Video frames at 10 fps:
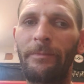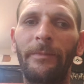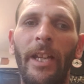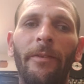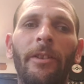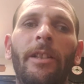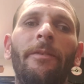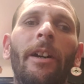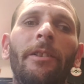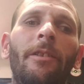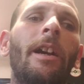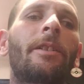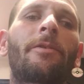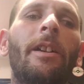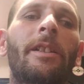Never give out your
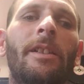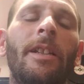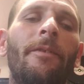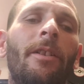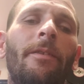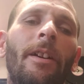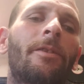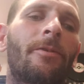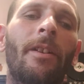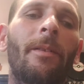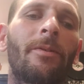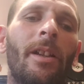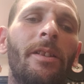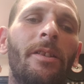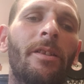address, never give out your driver's
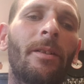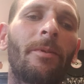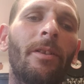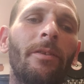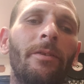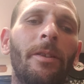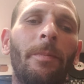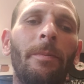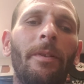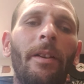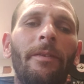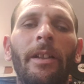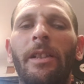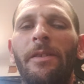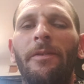license number, although these people haven't
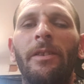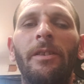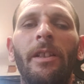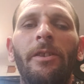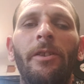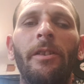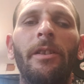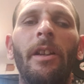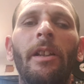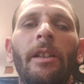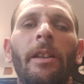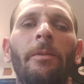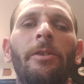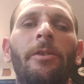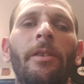asked for any of that shit. They
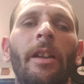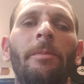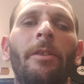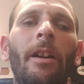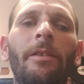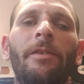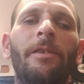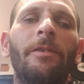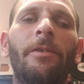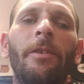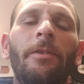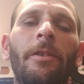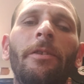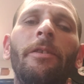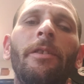want your name, your address, and your social
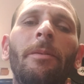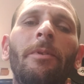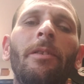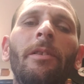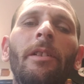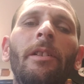security number.